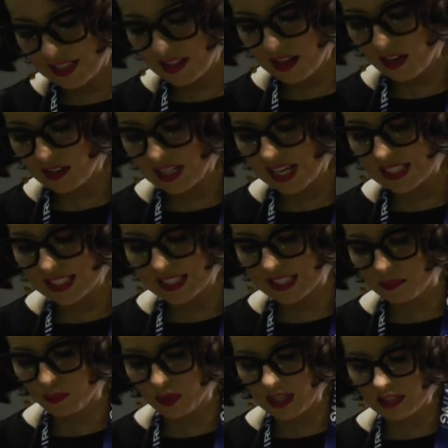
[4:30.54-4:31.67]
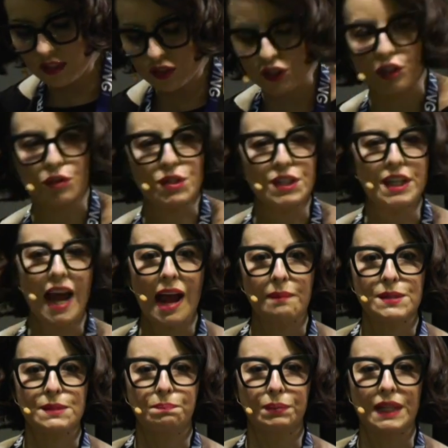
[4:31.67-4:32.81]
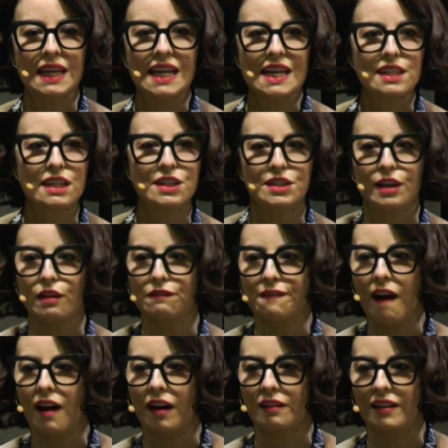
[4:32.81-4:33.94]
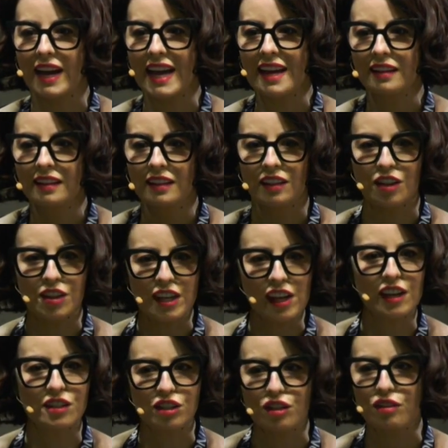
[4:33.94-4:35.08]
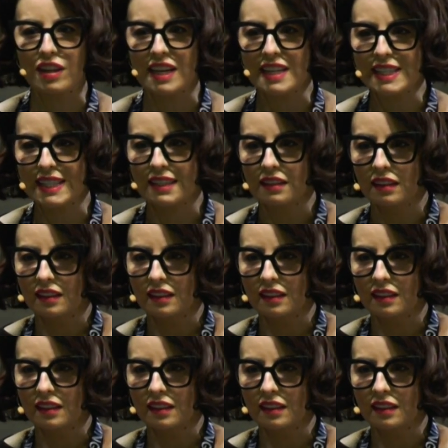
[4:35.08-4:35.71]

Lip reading: there and that's simmering. 2 steps. Pretty easy so far, right? You think you can do this?